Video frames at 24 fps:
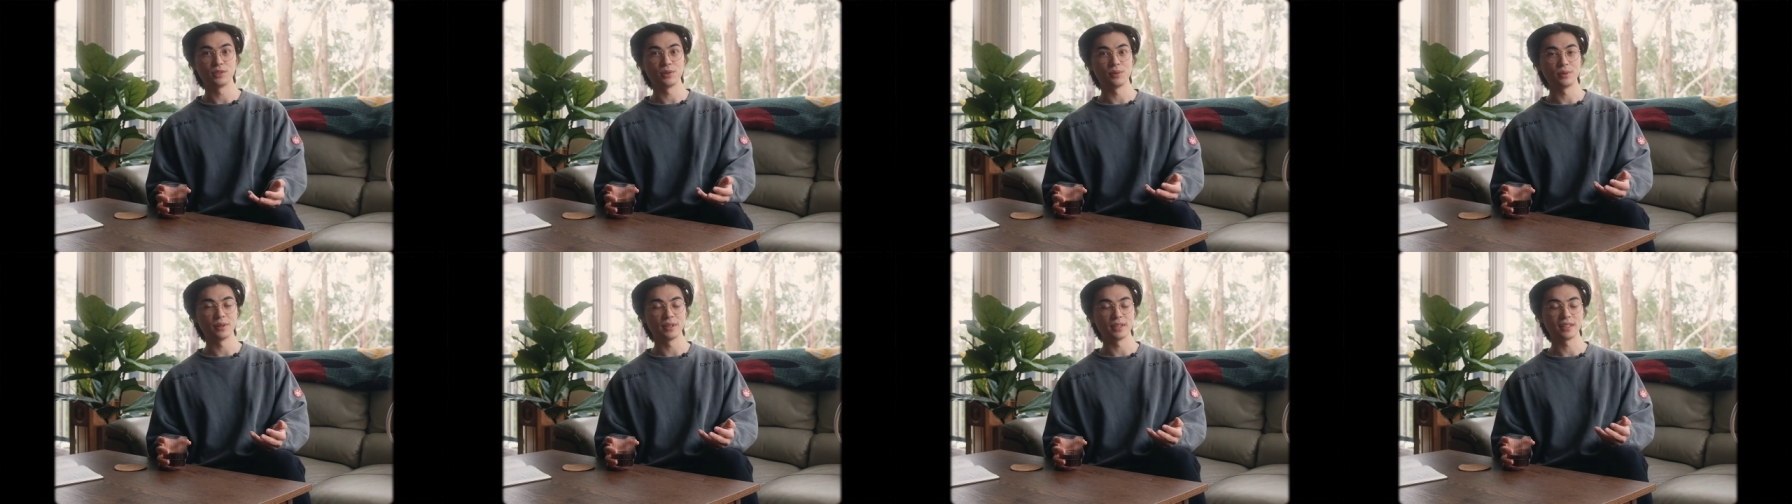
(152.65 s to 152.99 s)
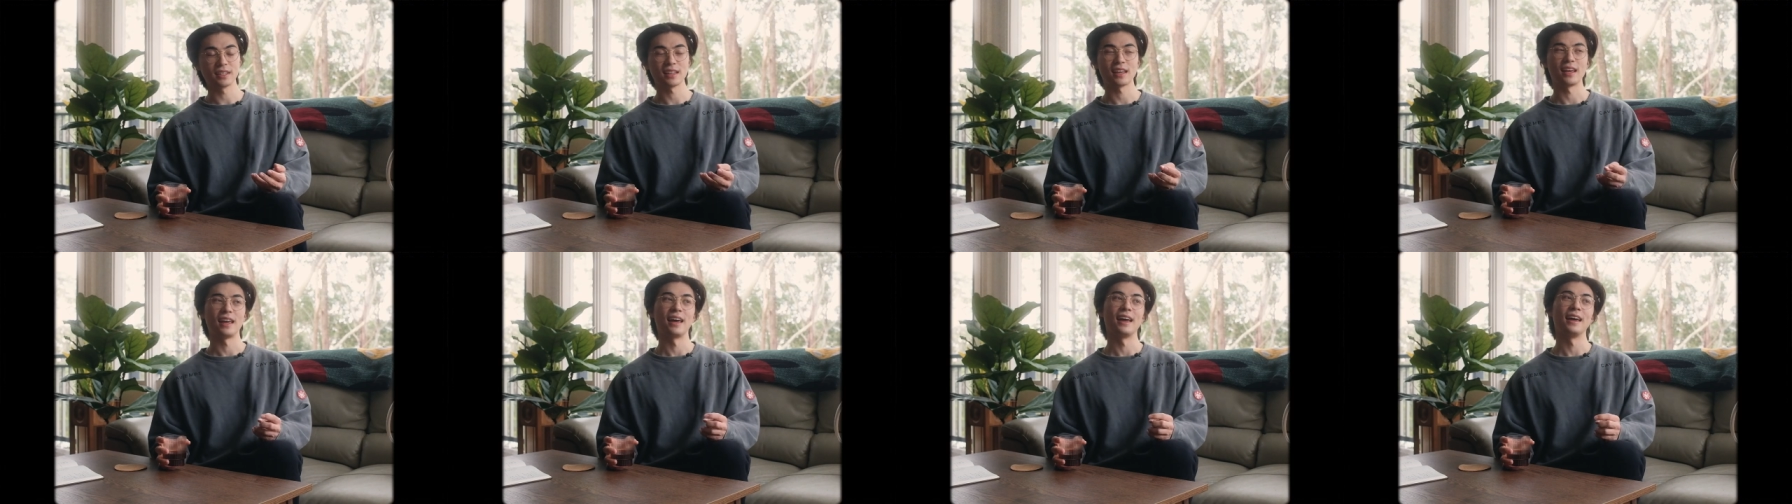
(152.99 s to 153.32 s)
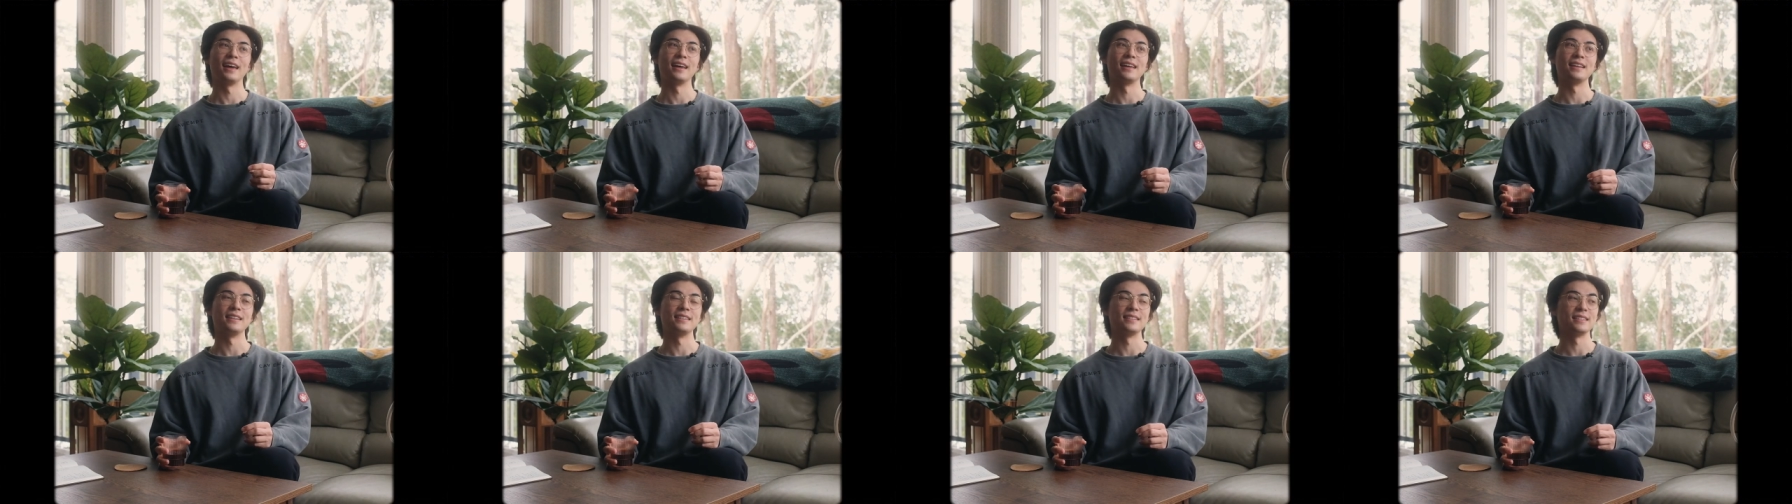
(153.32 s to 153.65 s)
to it
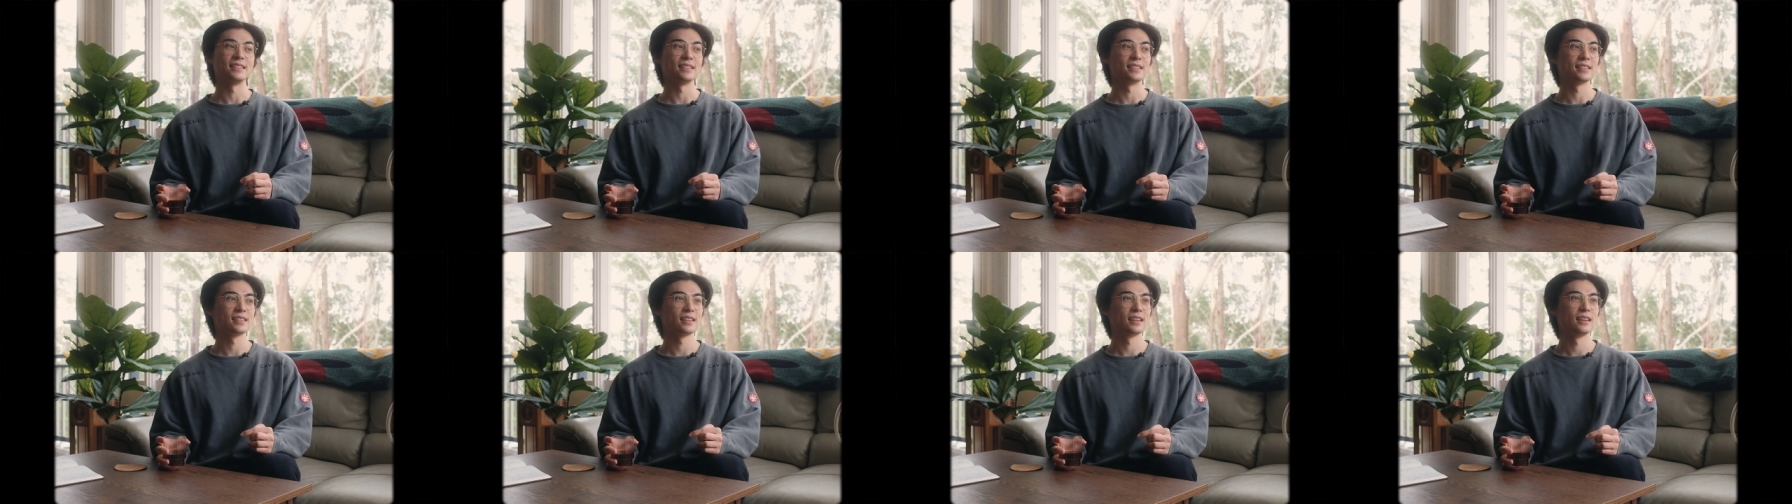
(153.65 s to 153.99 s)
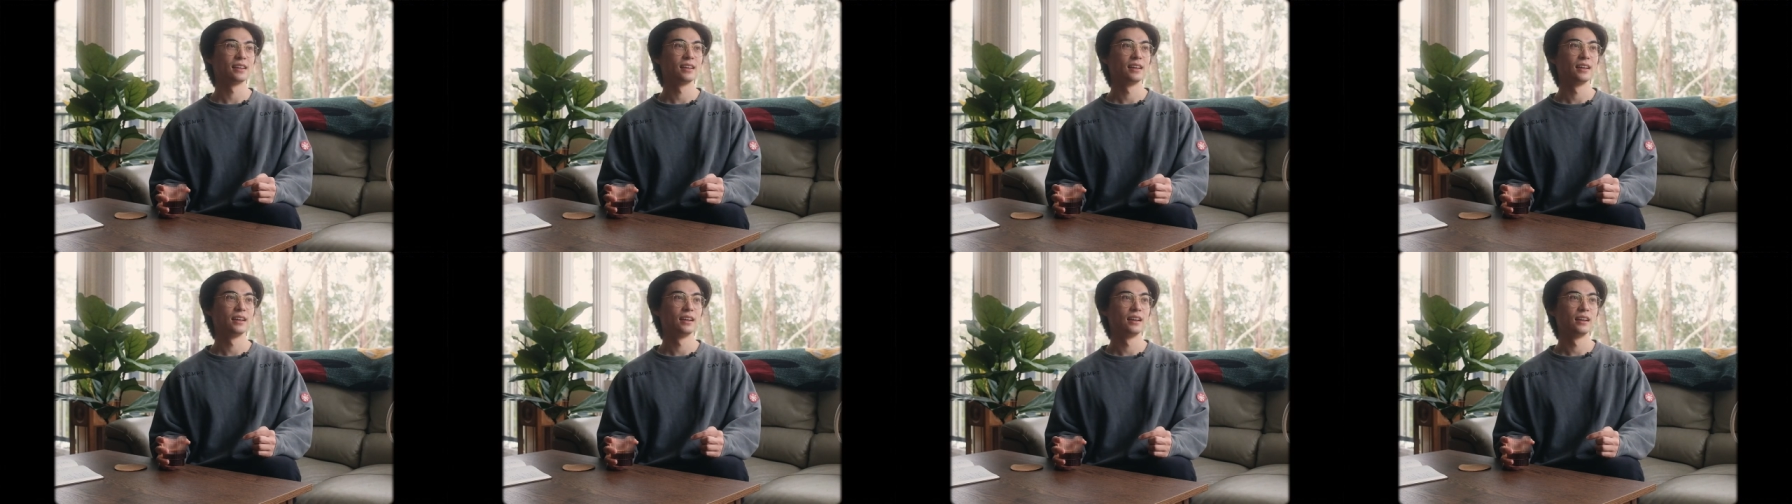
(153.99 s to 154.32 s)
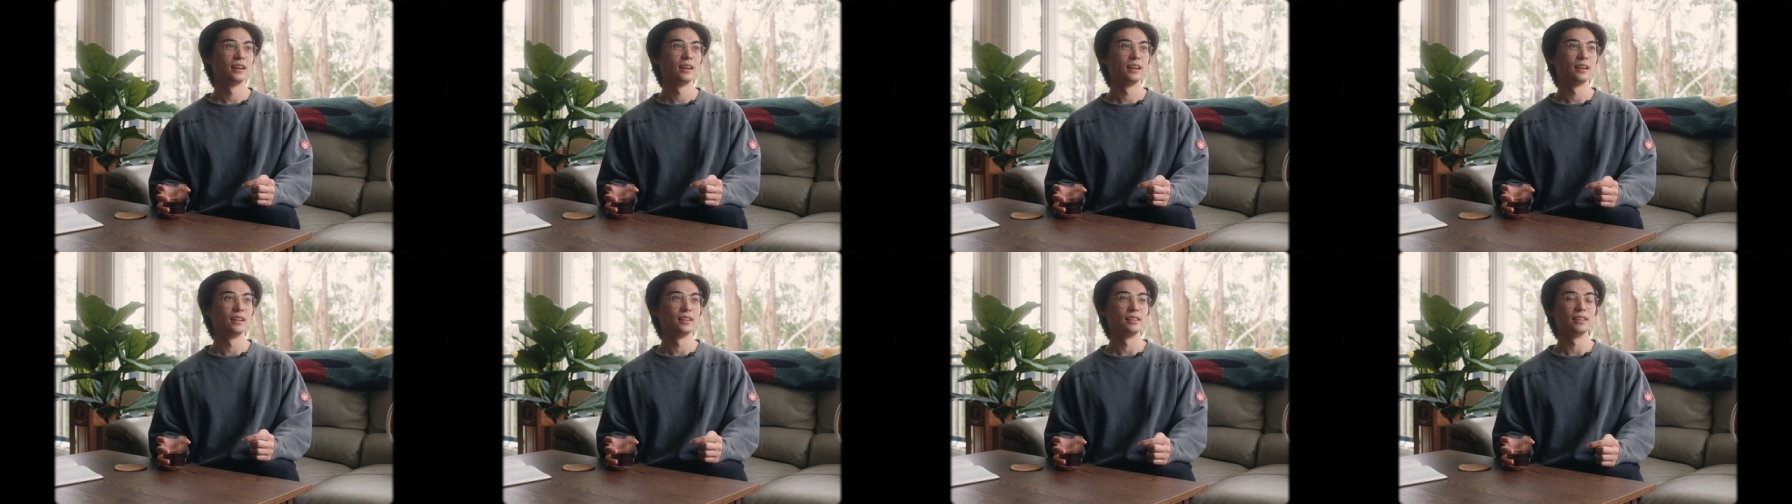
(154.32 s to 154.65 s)
and
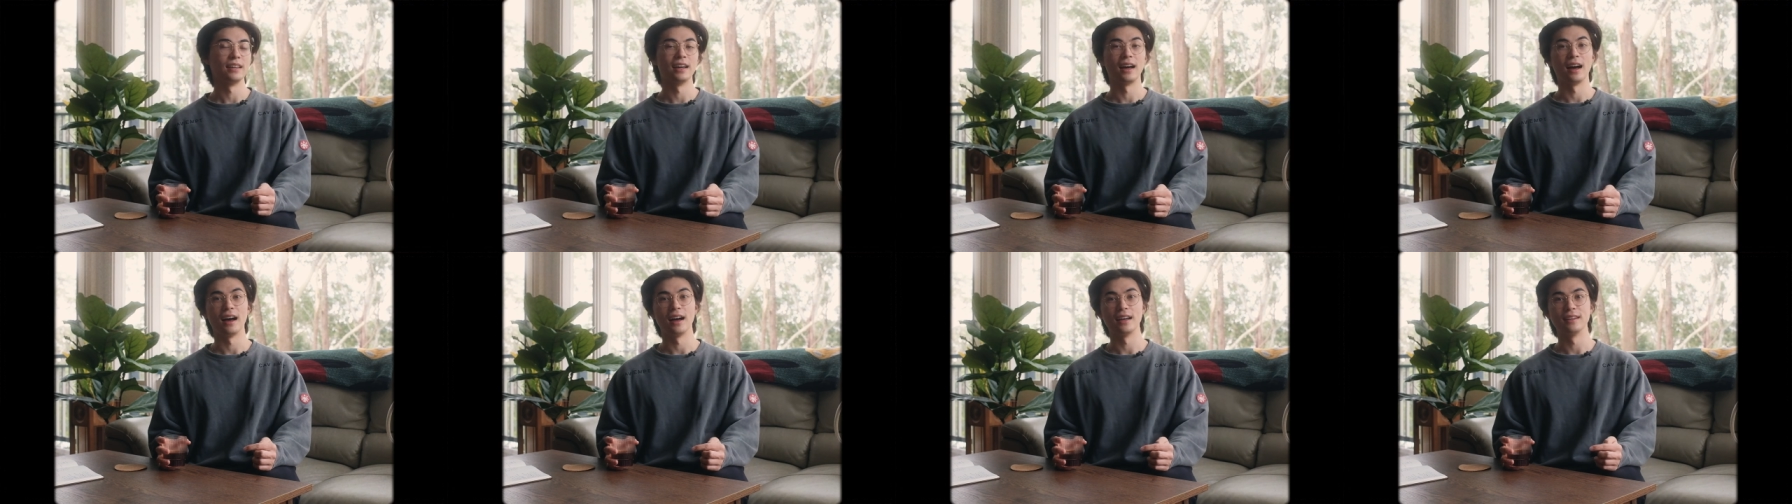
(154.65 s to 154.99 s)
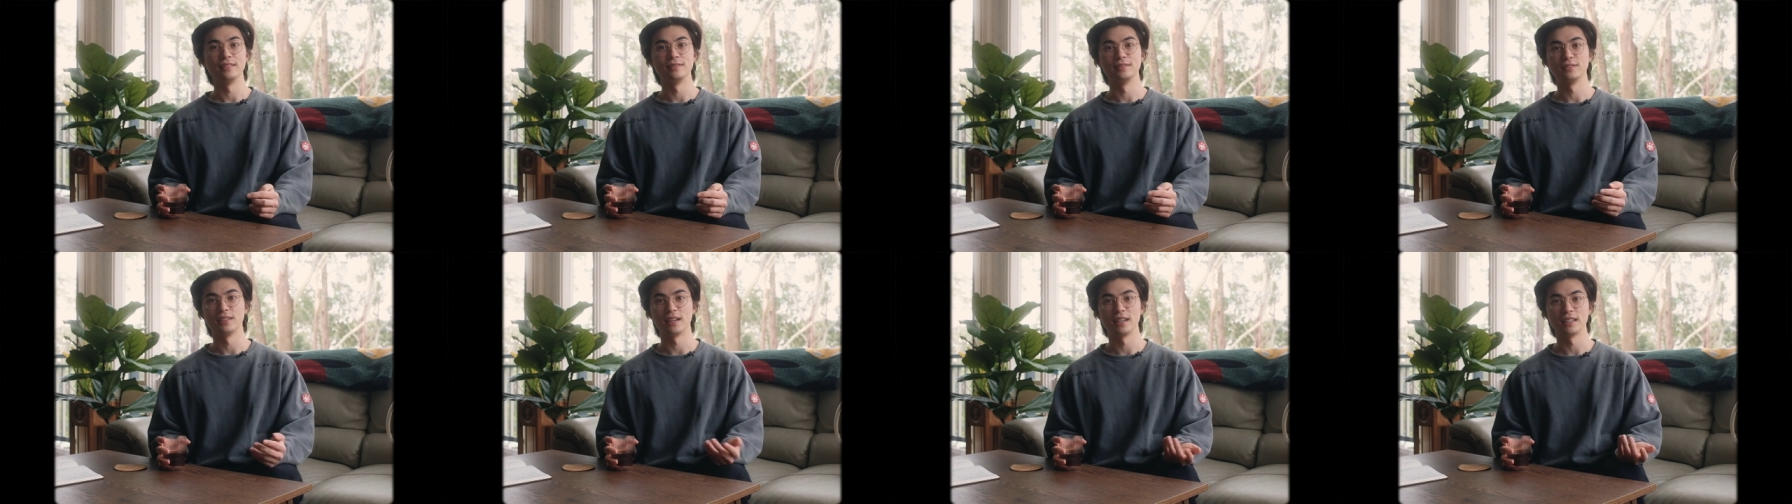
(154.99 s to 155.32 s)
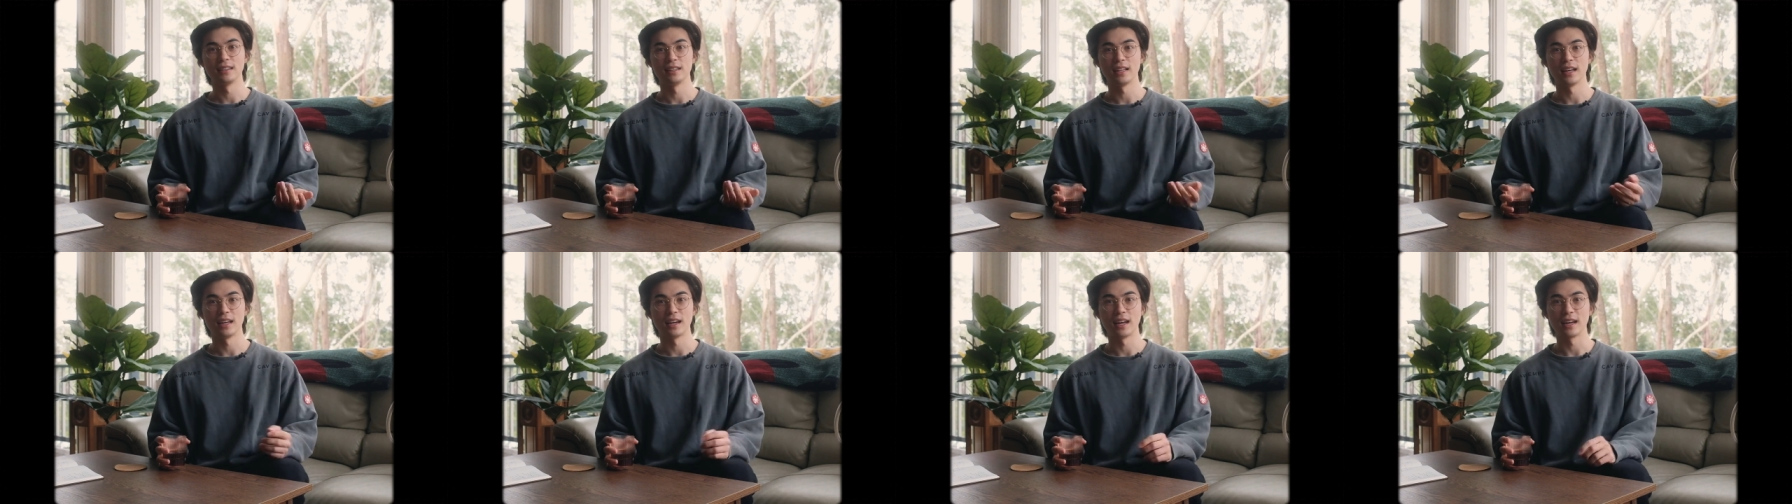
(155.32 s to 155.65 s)
yeah, I
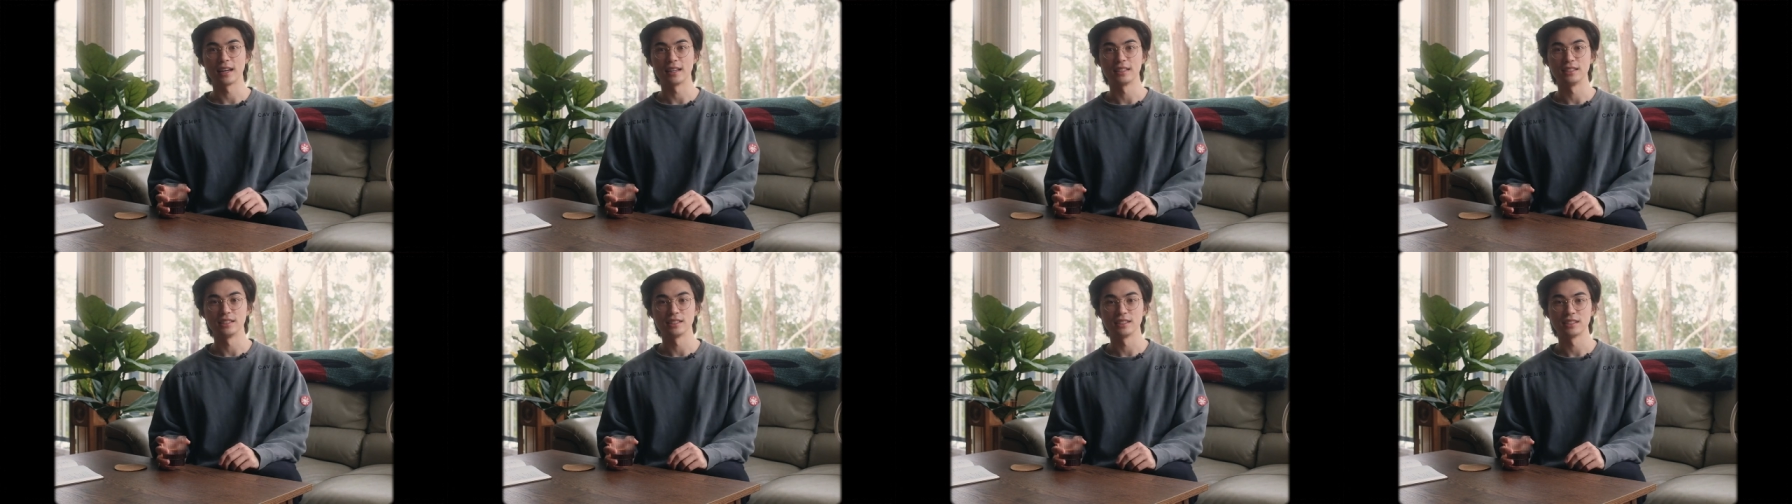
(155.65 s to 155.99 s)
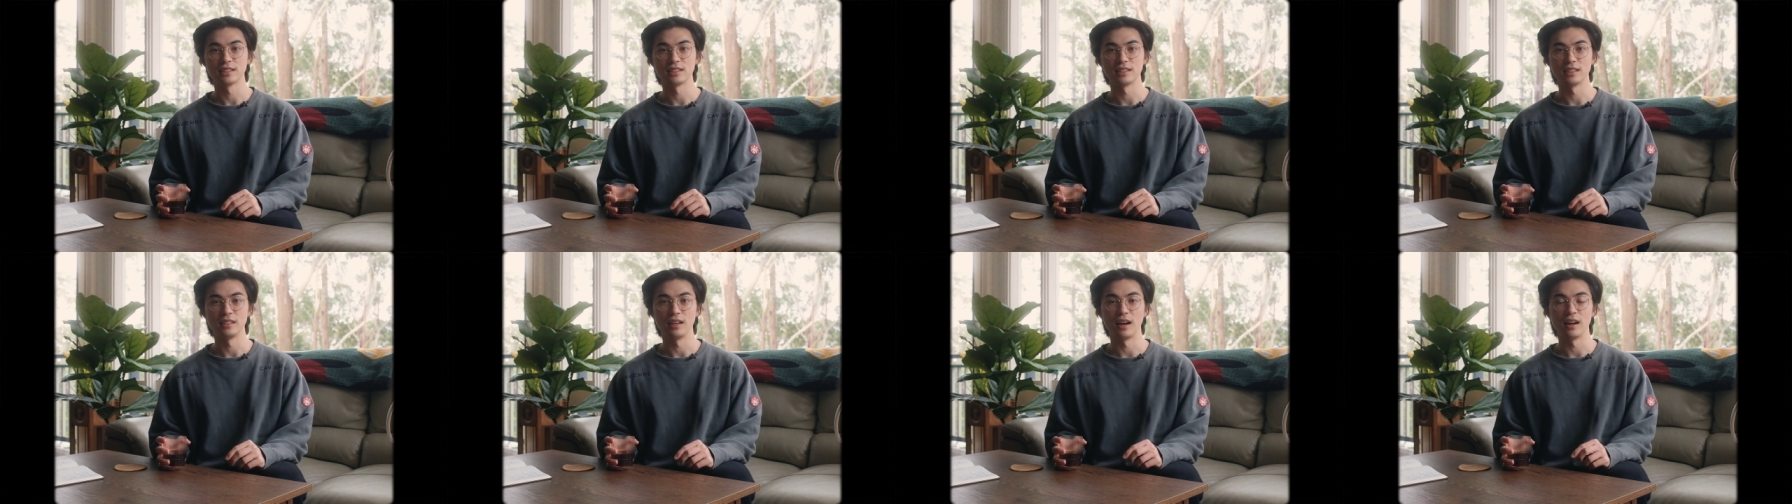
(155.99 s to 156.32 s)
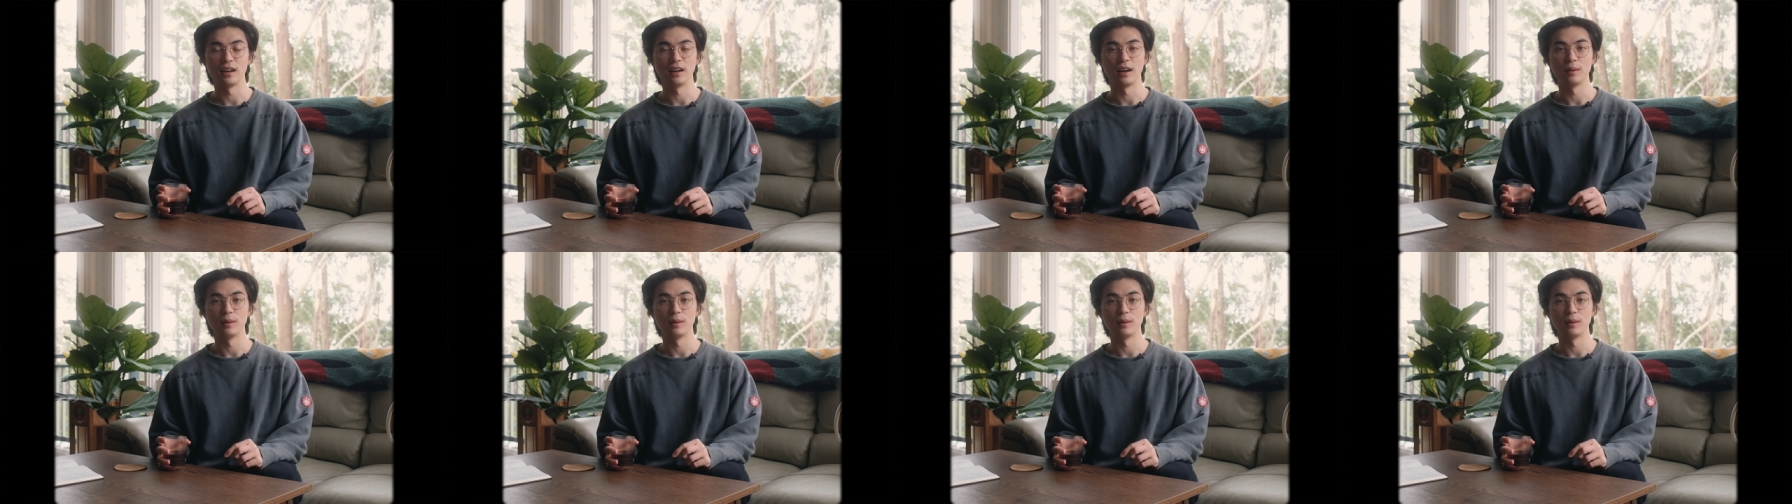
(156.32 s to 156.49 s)
find that I can just uh,